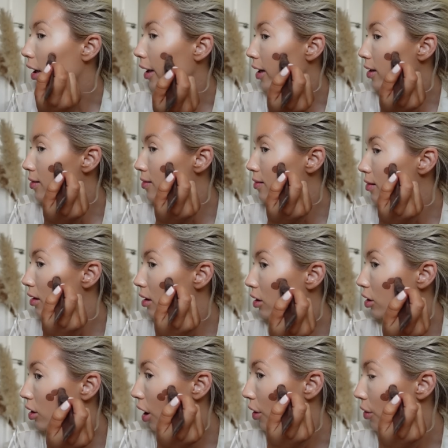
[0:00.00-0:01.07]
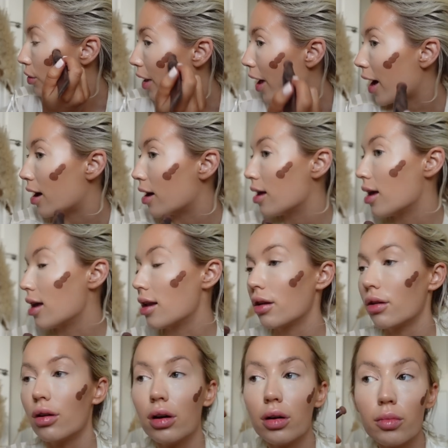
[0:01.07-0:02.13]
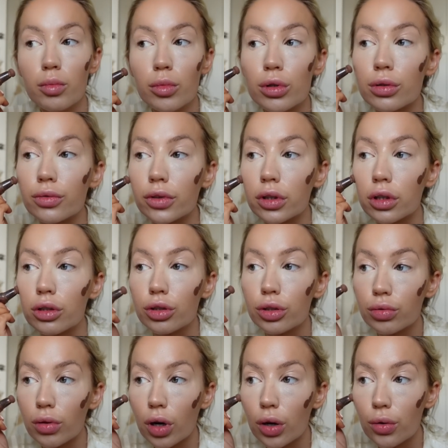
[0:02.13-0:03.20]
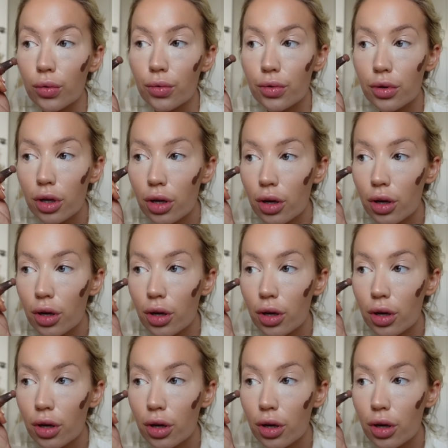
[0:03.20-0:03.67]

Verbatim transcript: I guess go there in more of a controlled